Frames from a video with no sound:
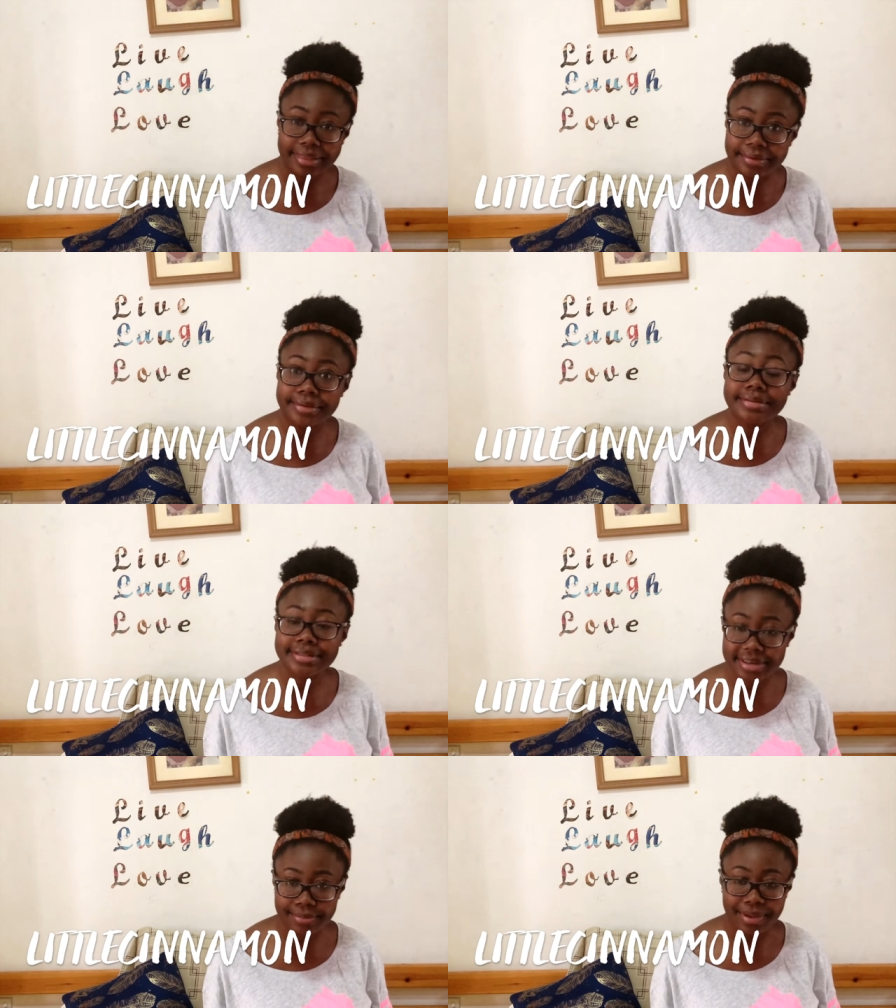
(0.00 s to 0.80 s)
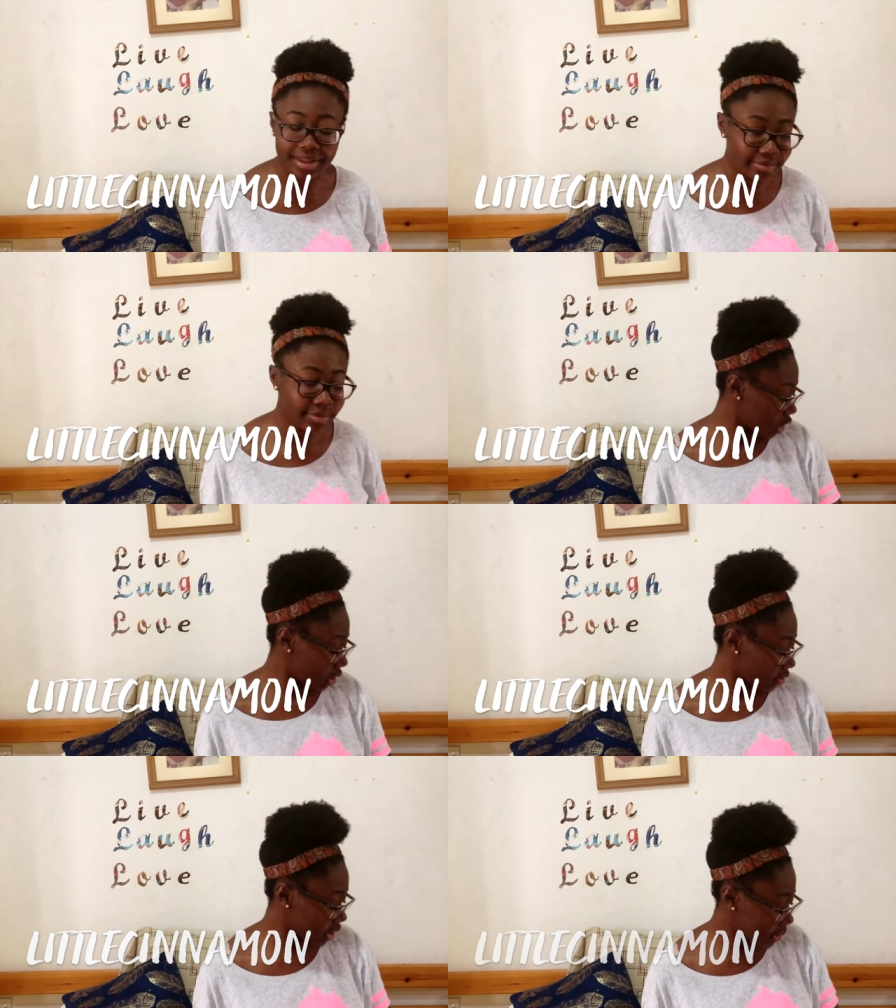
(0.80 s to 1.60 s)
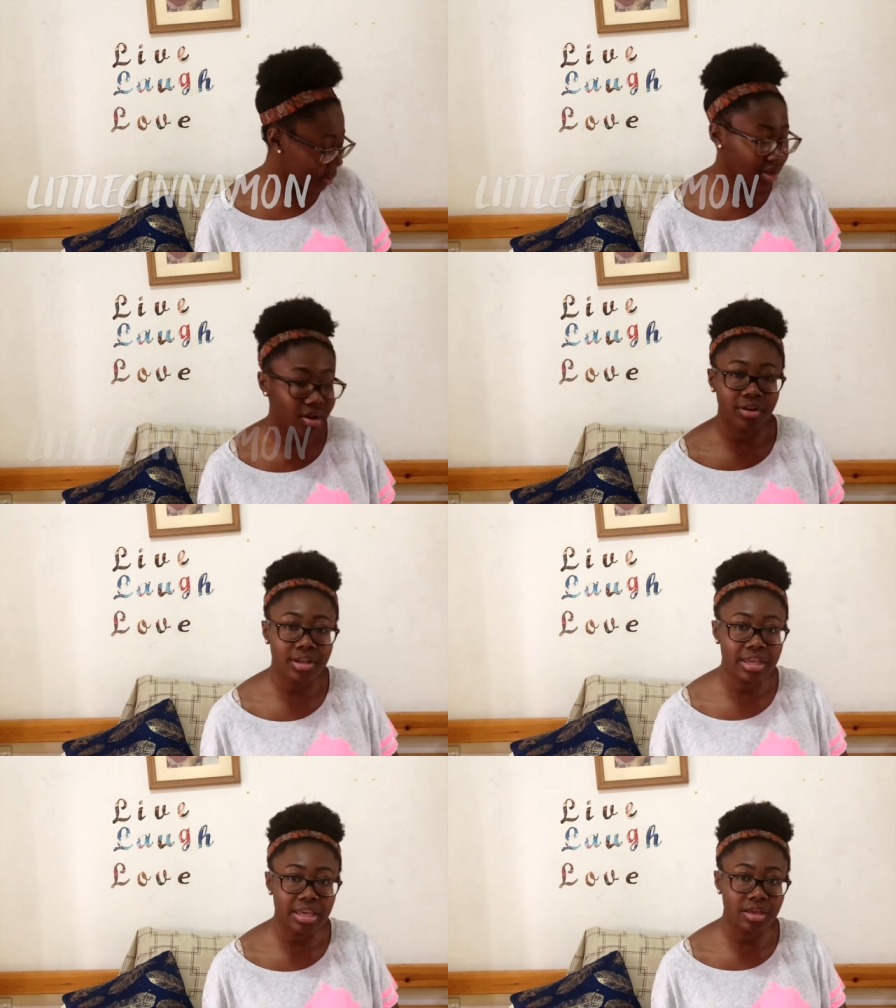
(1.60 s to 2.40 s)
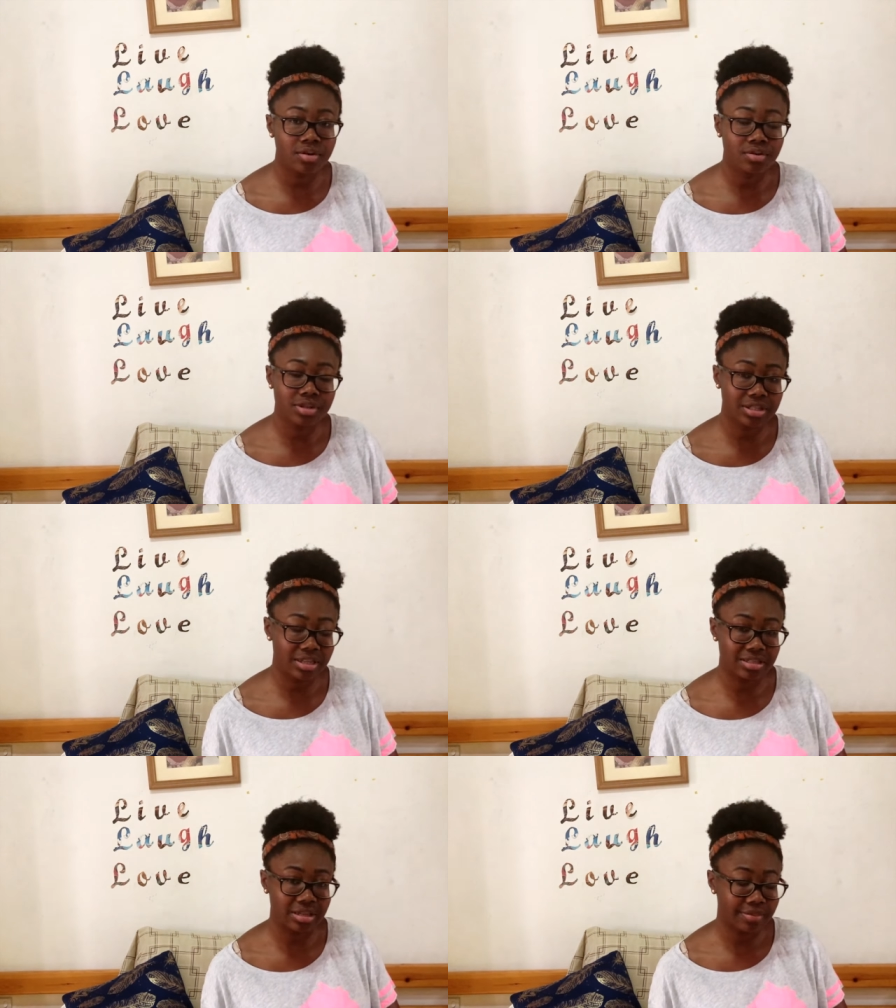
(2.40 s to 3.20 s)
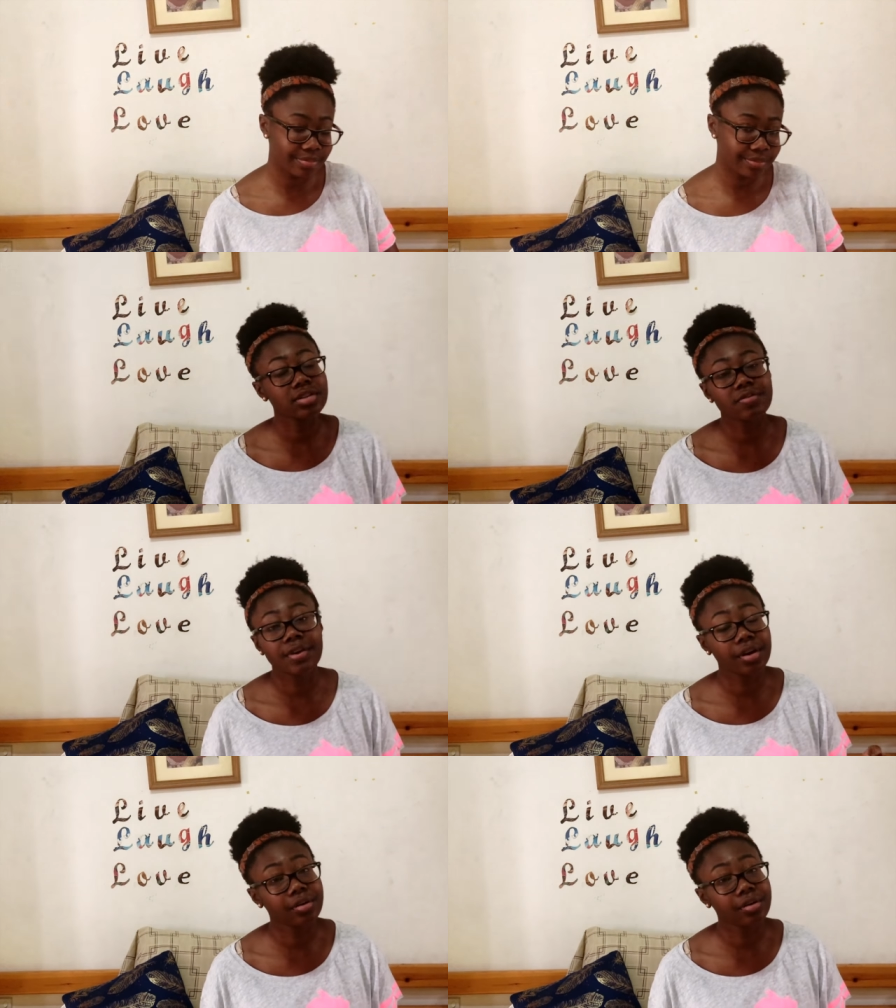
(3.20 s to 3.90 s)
Little Cinnamon. She wrote this book called Hudo Schism. It's very